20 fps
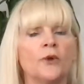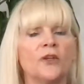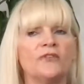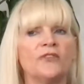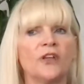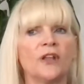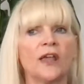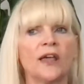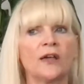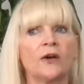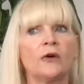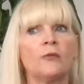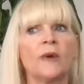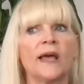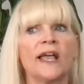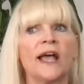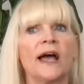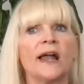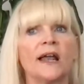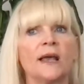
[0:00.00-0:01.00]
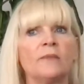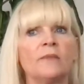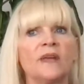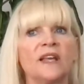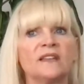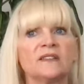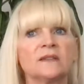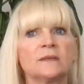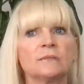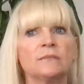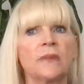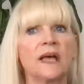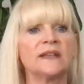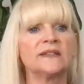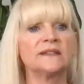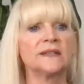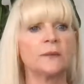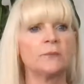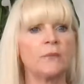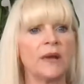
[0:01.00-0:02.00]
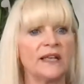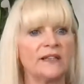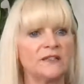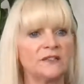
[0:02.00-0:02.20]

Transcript: we feel like, oh my God, I messed up my